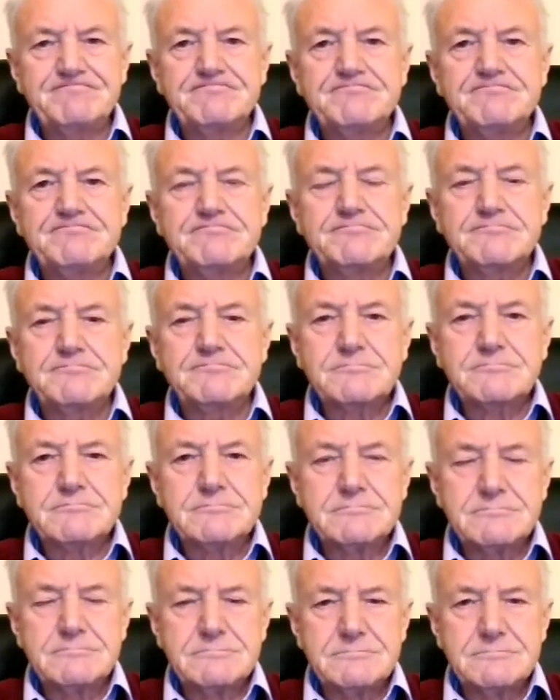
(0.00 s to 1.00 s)

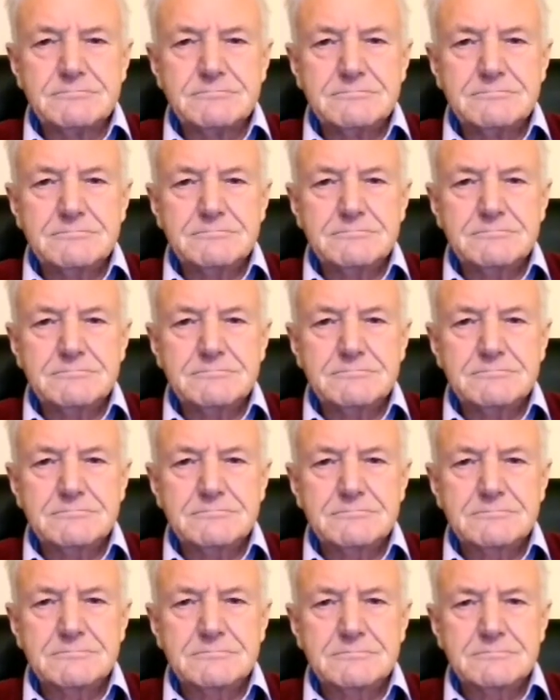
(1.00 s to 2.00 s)

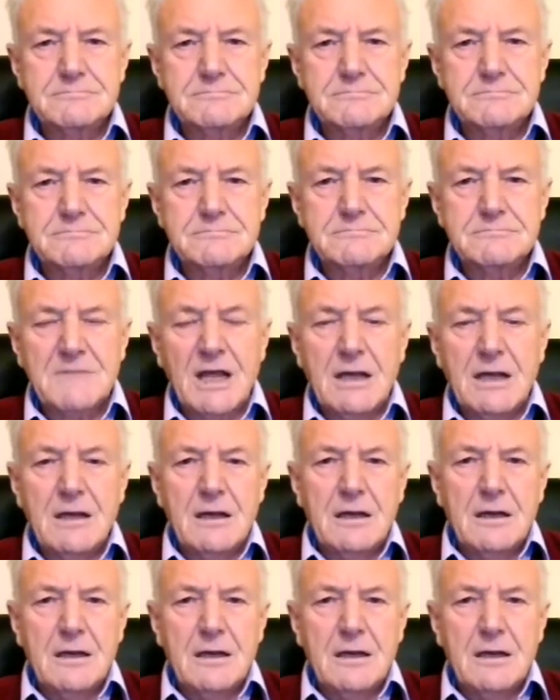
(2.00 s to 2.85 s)
(no one is talking)